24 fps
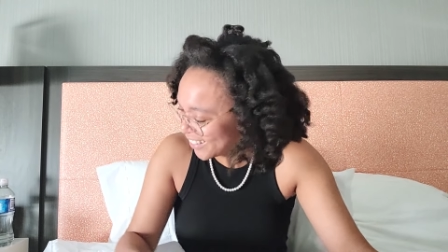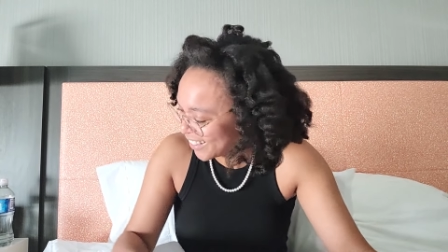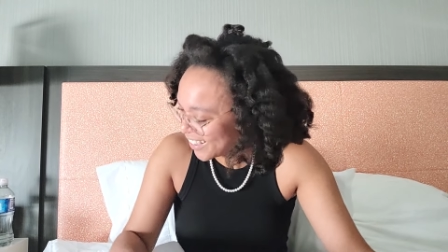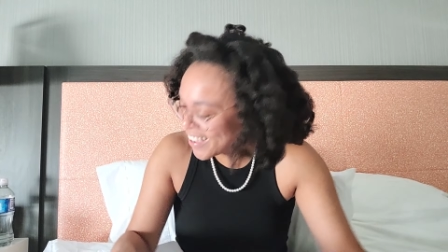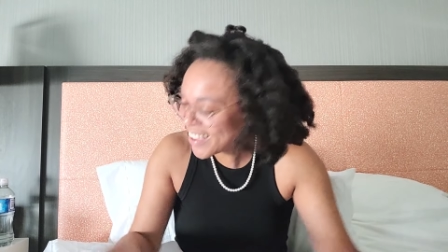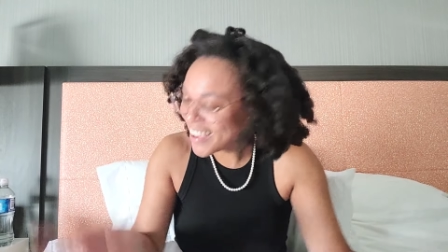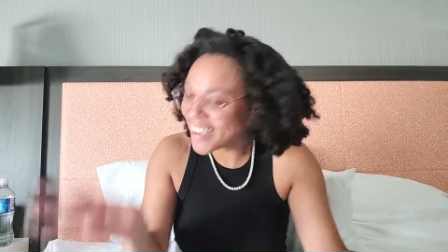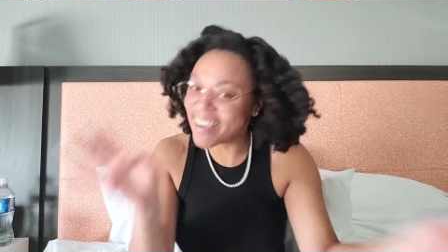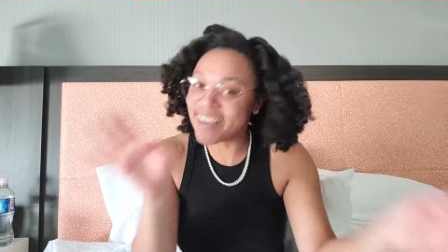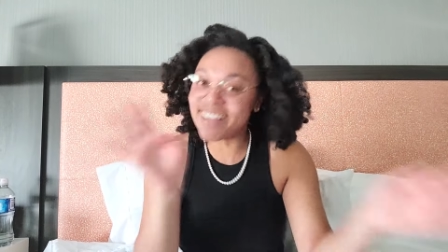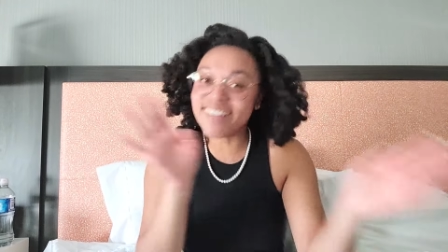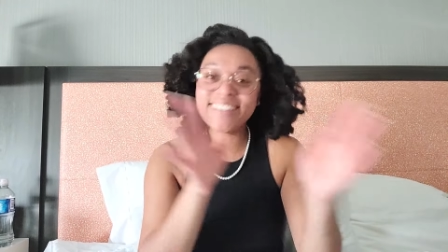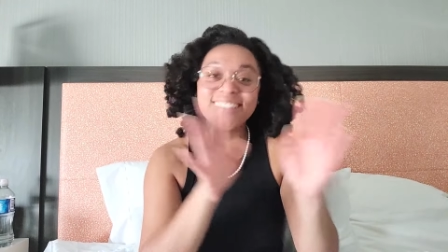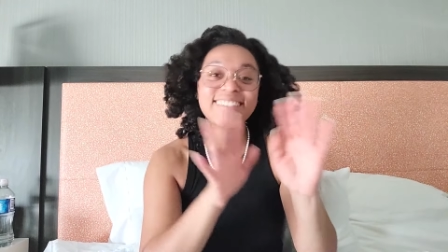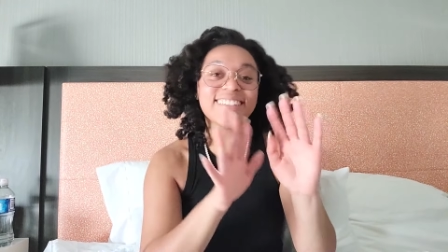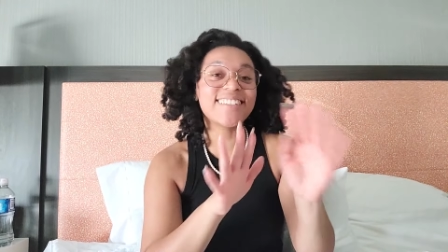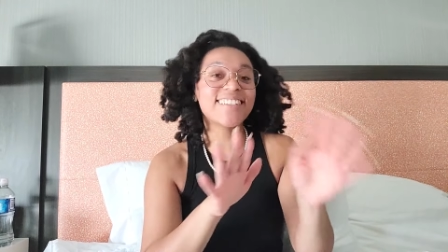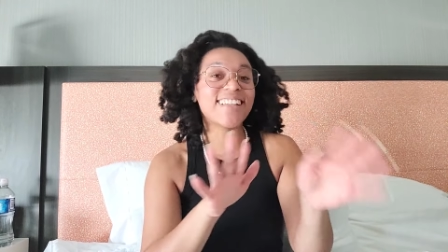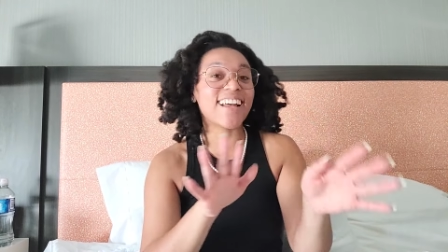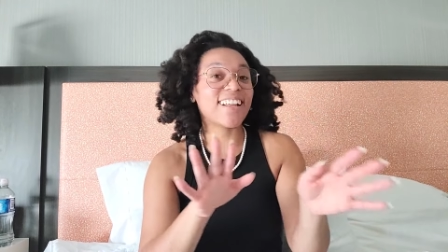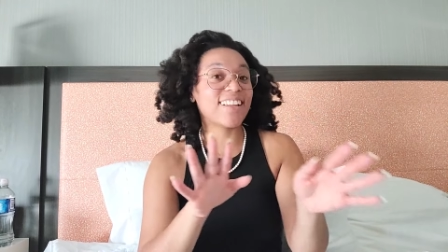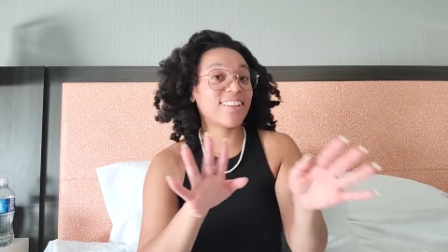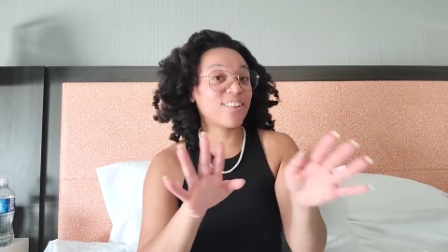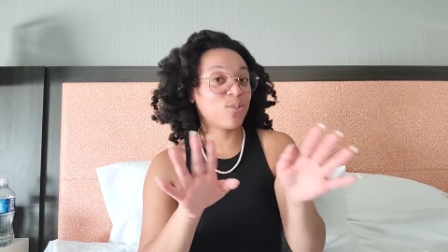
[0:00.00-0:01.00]
okay. And this is
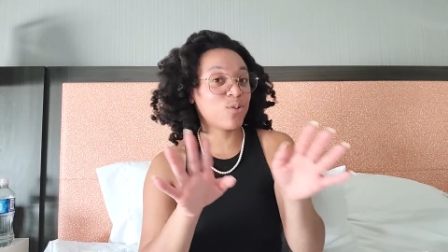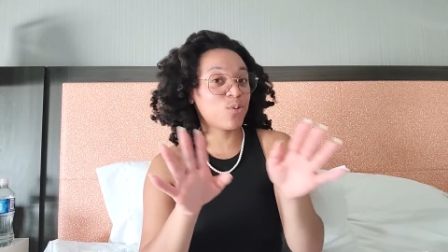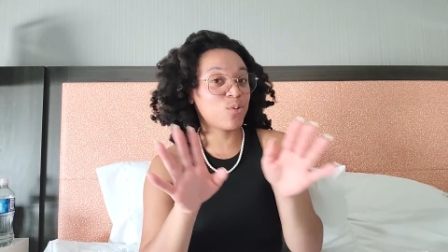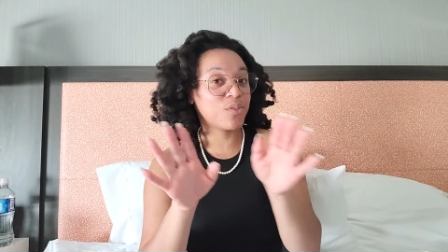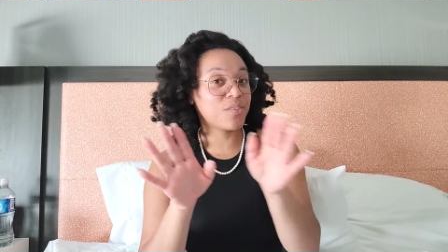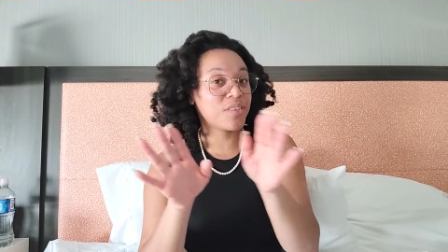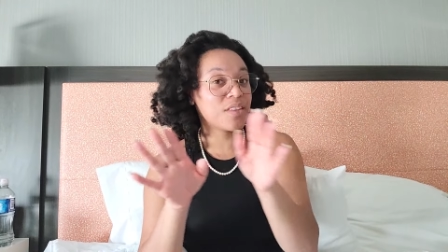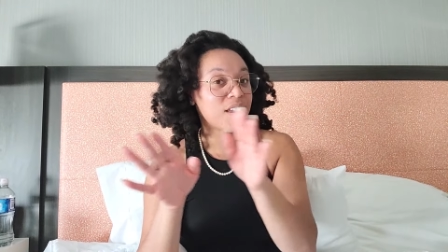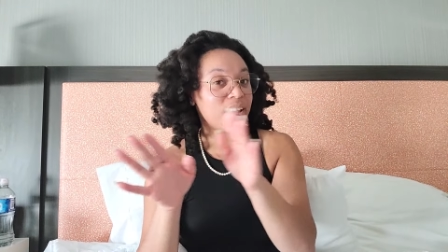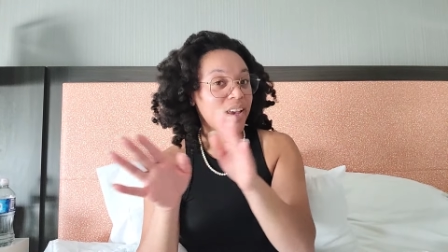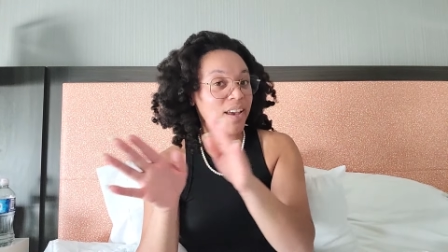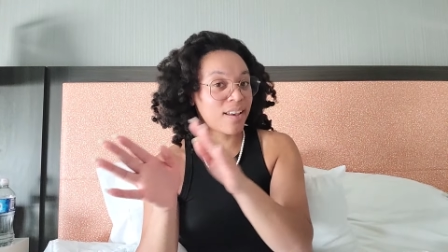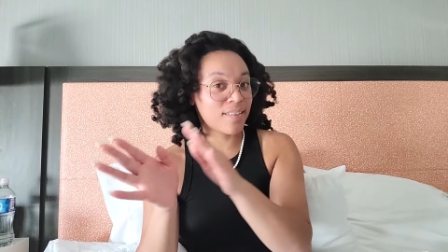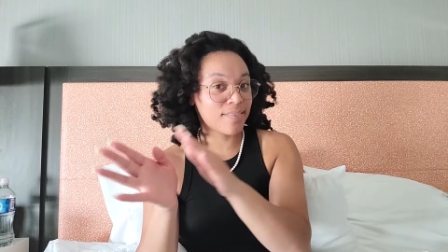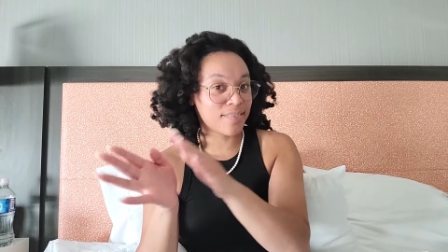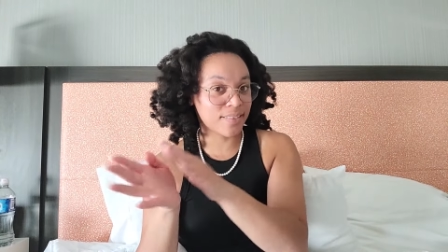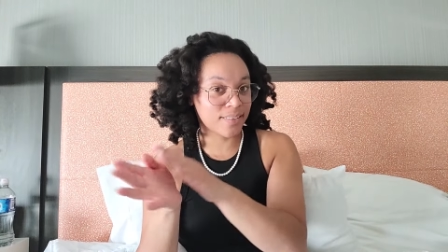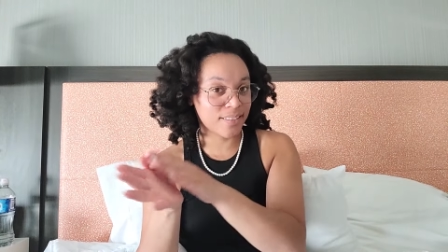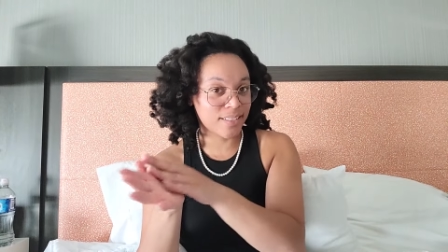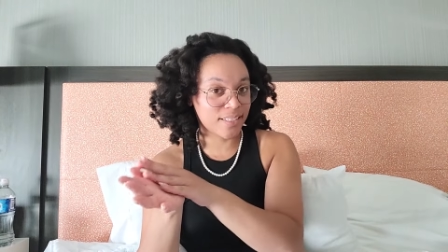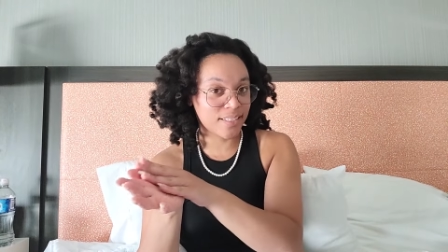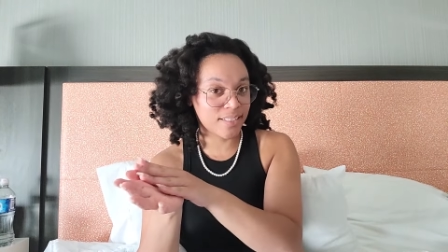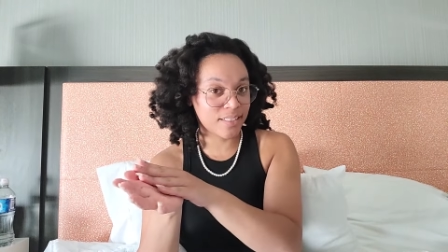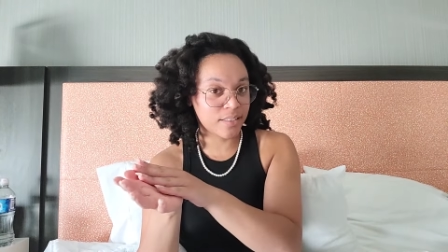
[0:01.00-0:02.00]
not on the
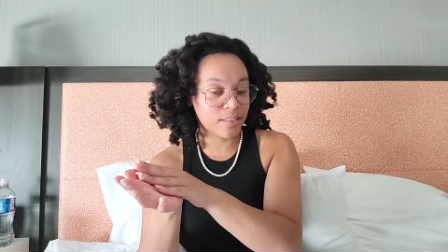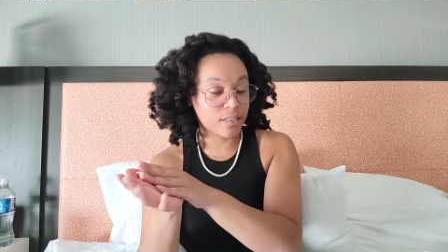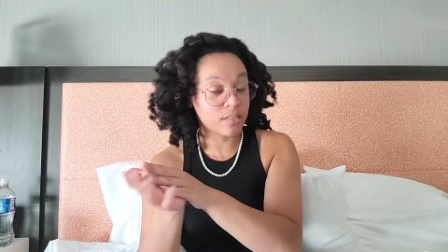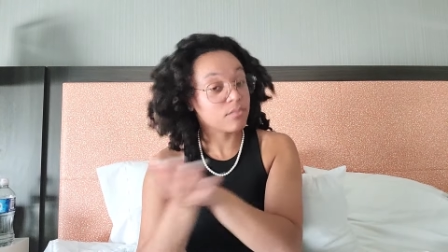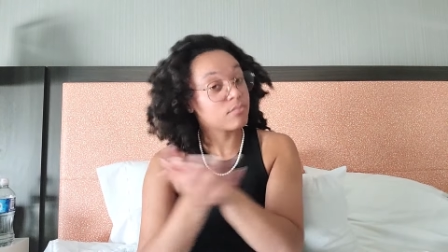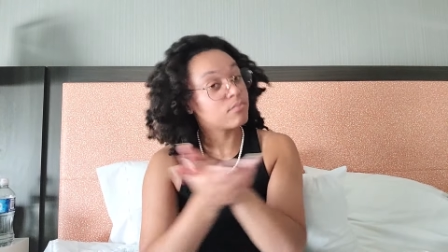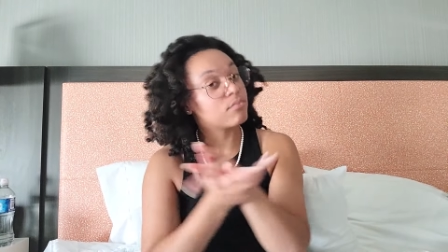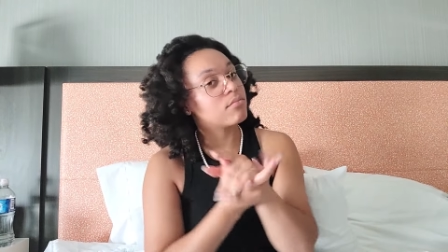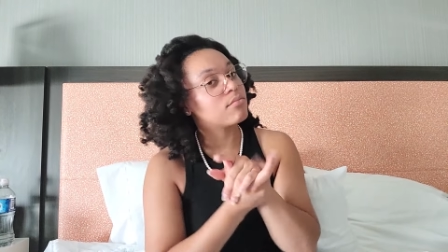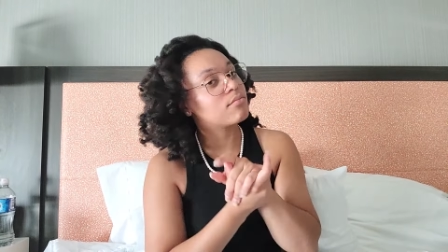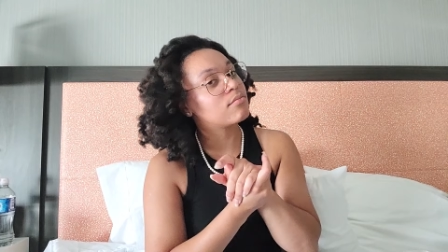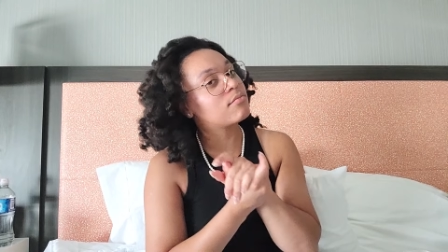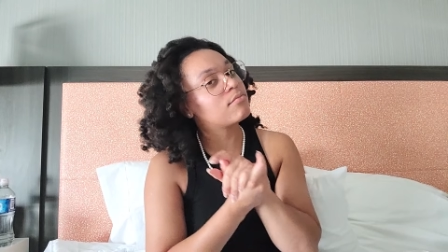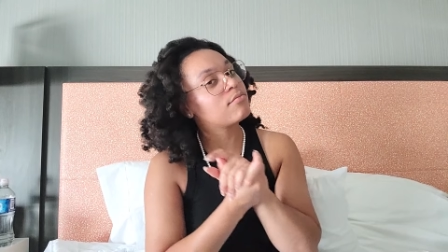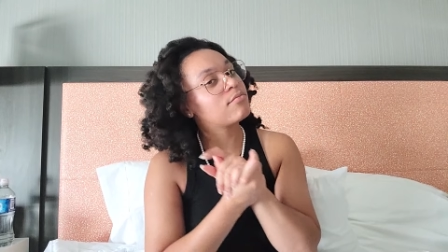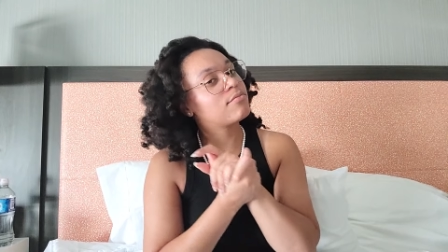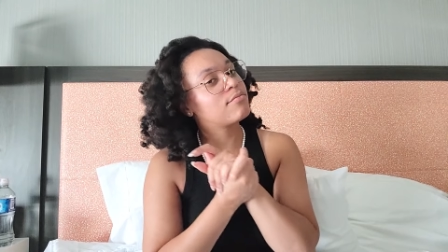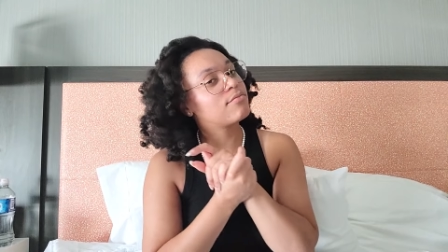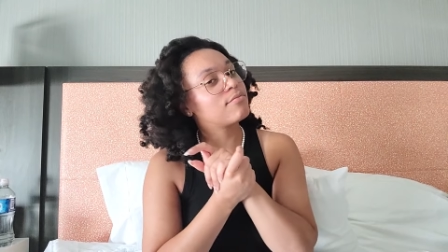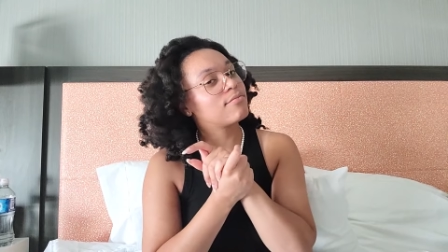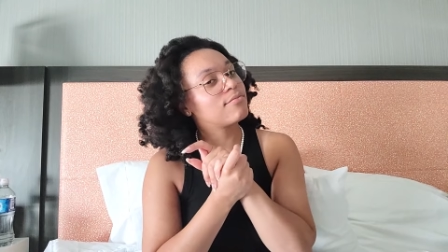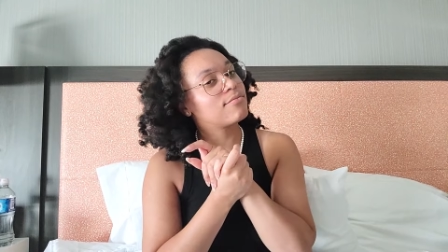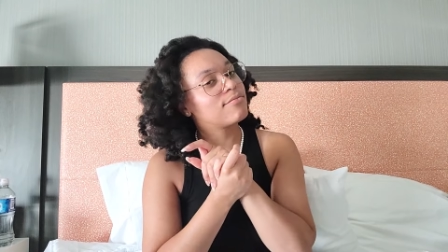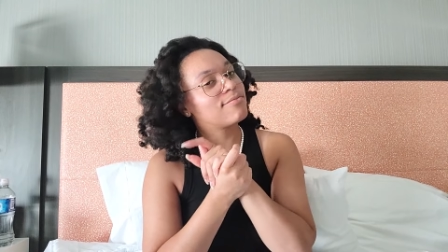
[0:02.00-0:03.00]
athletes,
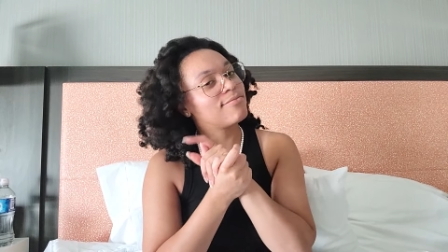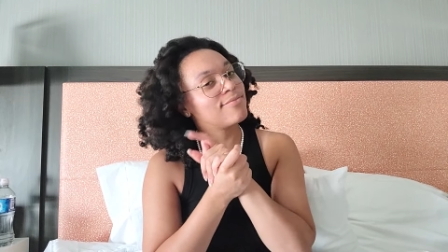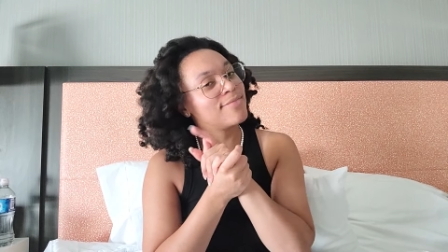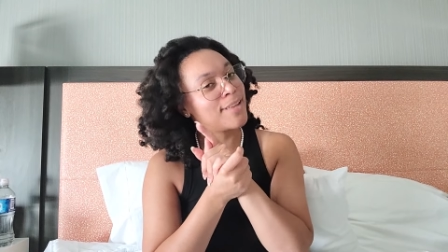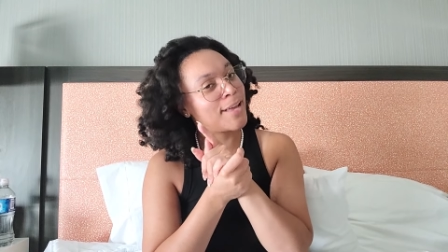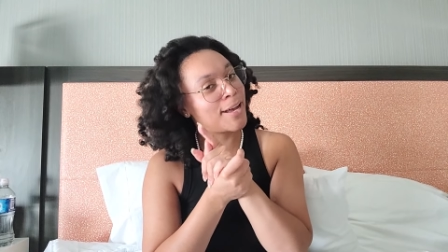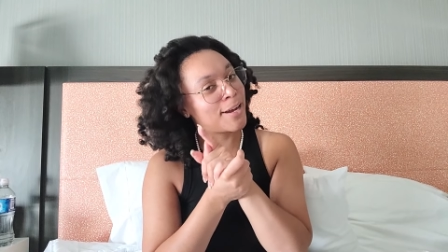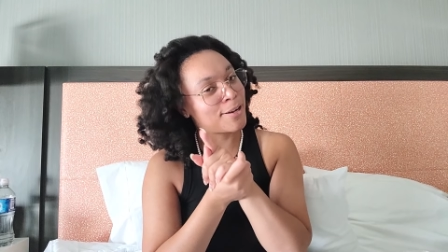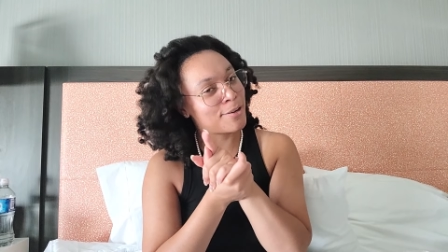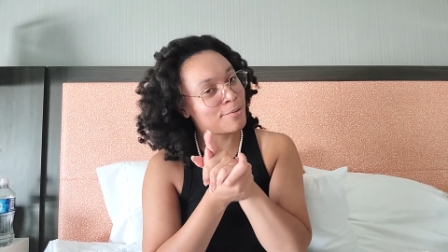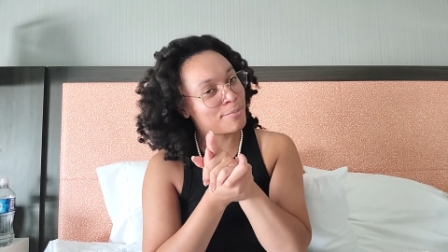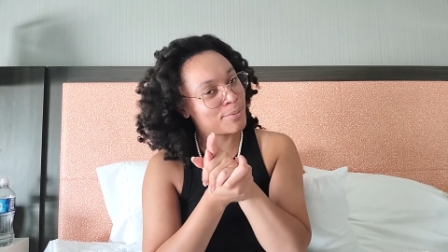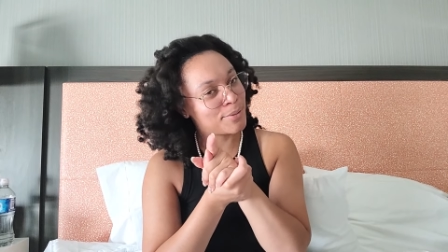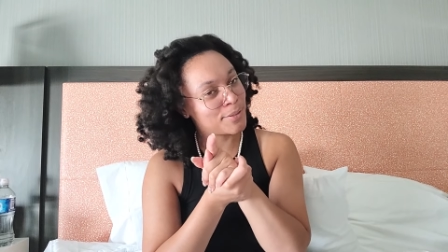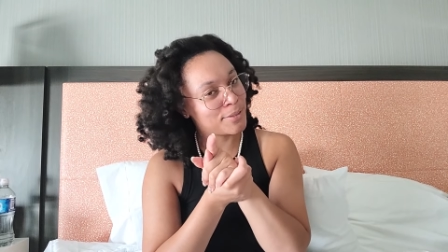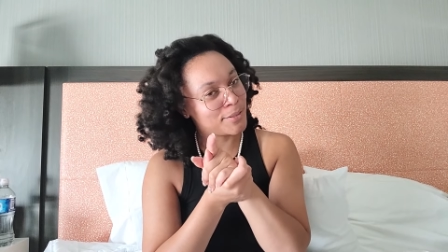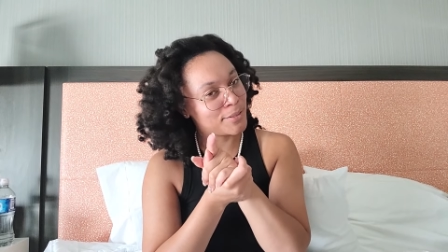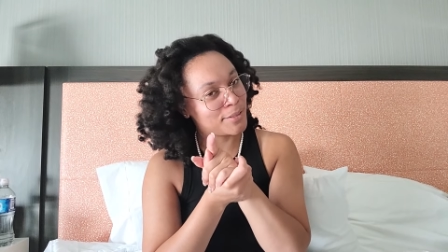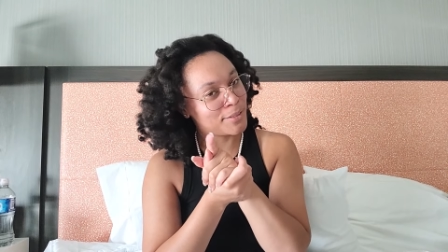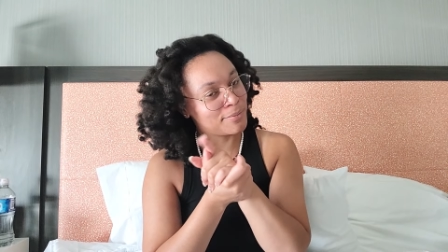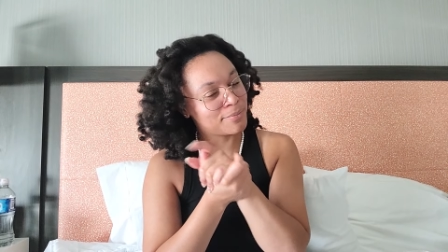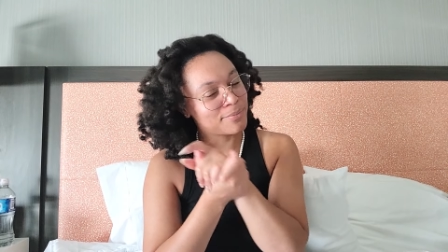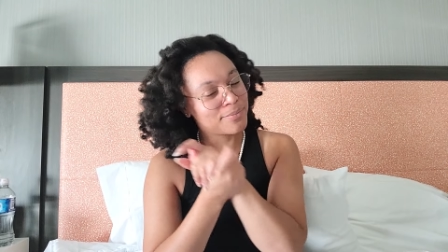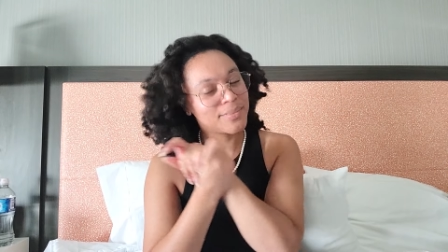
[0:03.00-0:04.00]
not
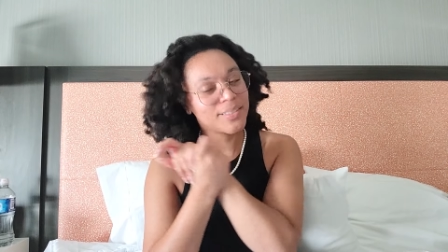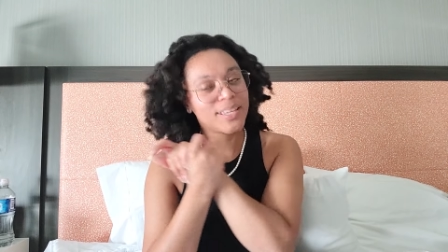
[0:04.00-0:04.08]
completely.